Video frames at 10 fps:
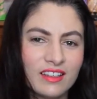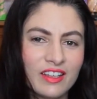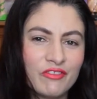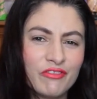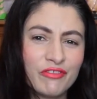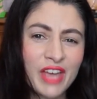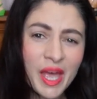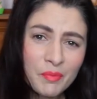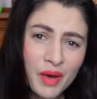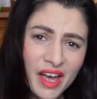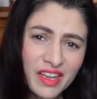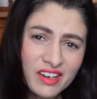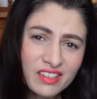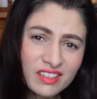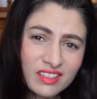And
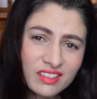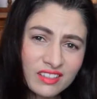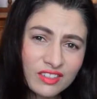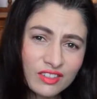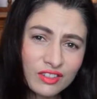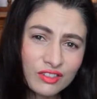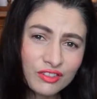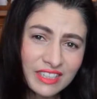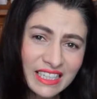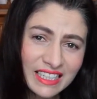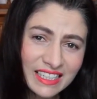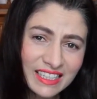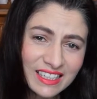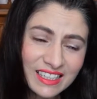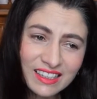vampires?
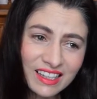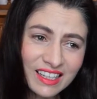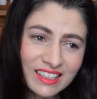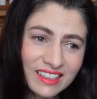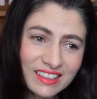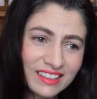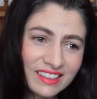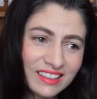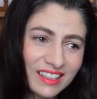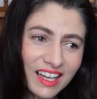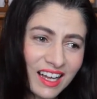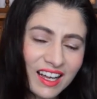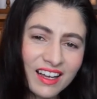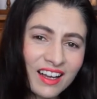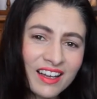Really? Like,
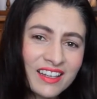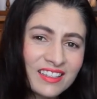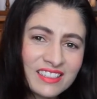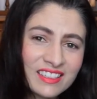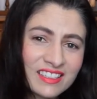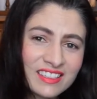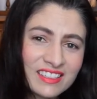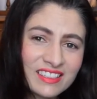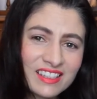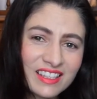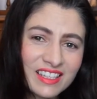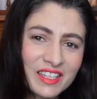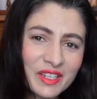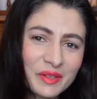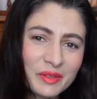I didn't
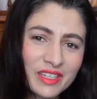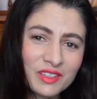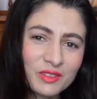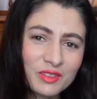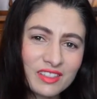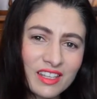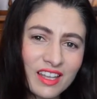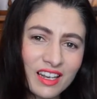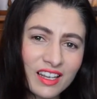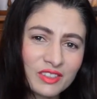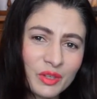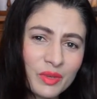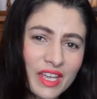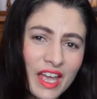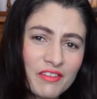think I would get to see that. Like, don't
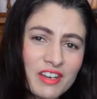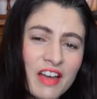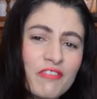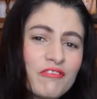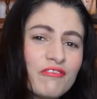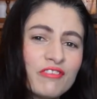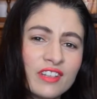they have enough